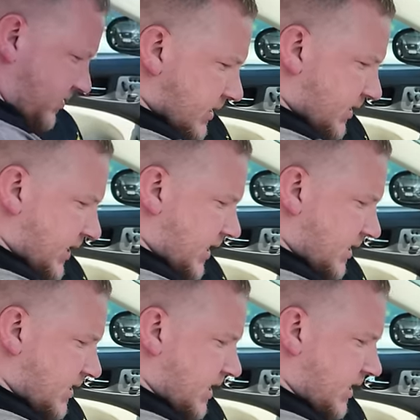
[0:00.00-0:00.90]
It
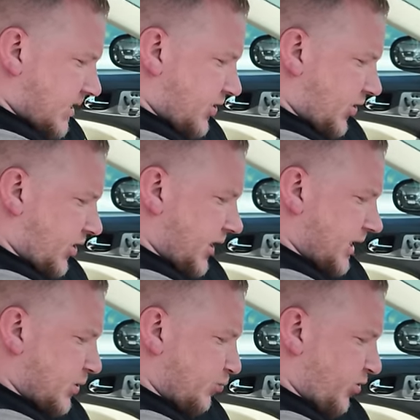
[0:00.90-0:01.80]
says near
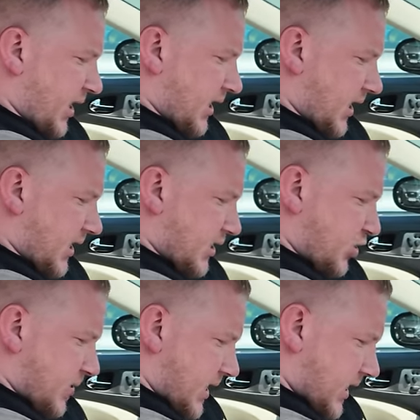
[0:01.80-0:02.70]
side brake light
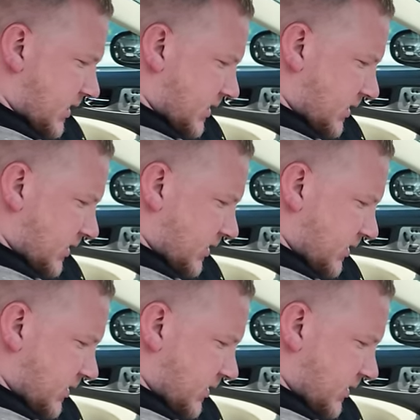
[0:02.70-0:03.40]
illuminates,